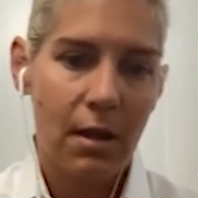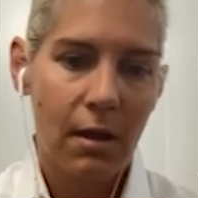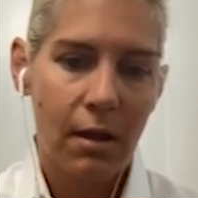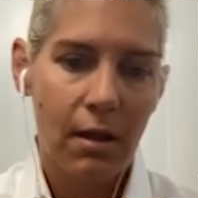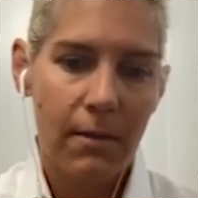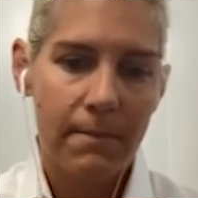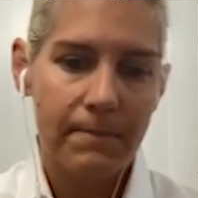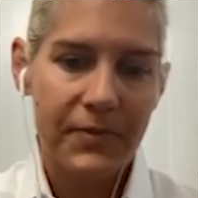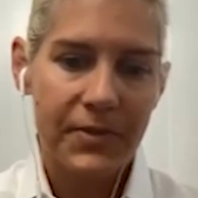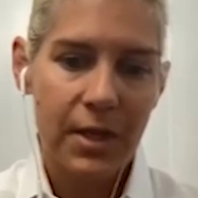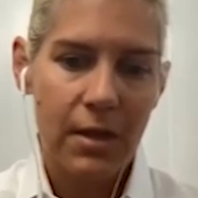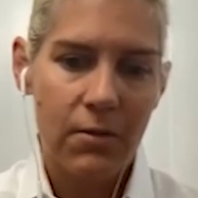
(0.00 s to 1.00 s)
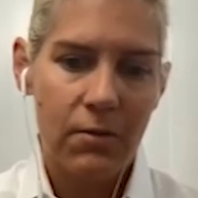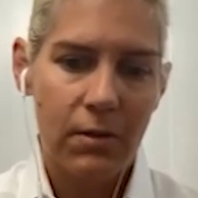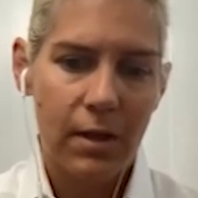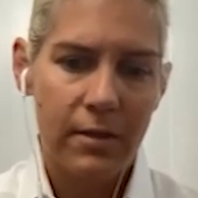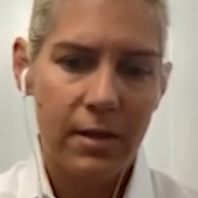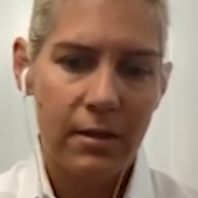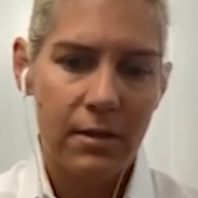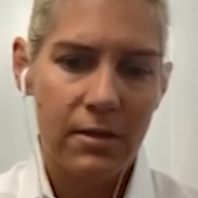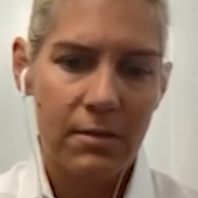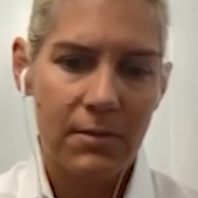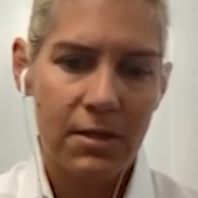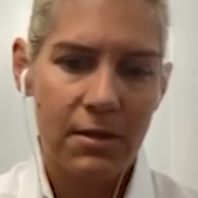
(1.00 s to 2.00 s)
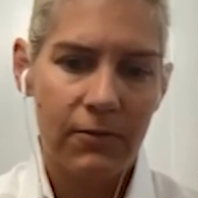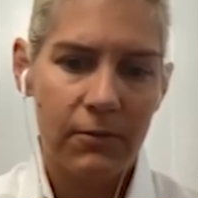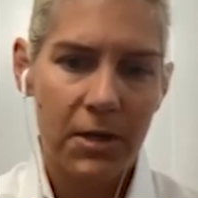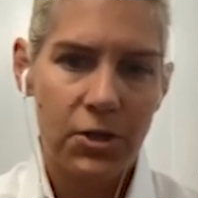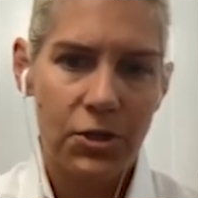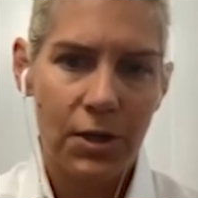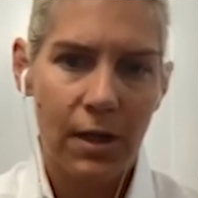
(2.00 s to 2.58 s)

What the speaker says: So I think there's some misinformation